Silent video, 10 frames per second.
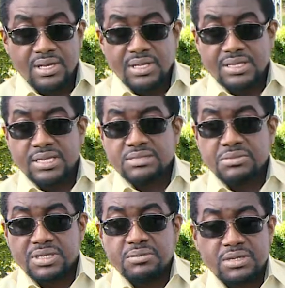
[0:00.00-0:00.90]
And that is
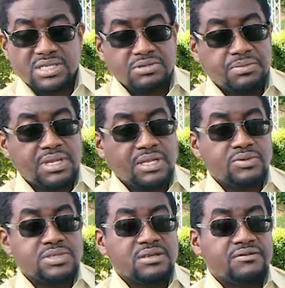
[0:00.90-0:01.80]
mainly because people are
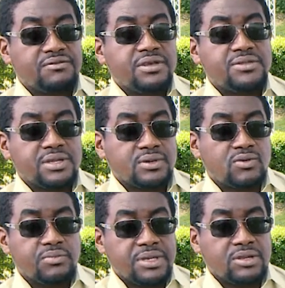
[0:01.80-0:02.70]
losing faith and
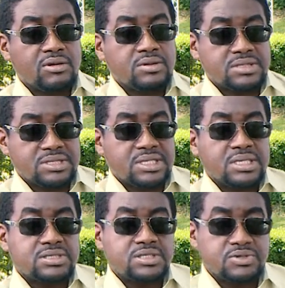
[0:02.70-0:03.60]
hope in our state
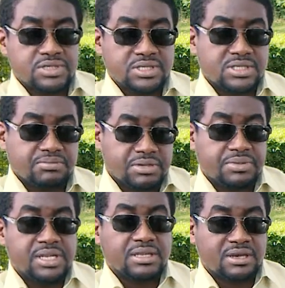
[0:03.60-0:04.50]
institutions and the
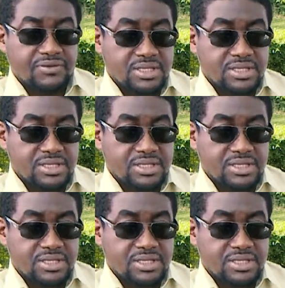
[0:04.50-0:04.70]
people that govern it.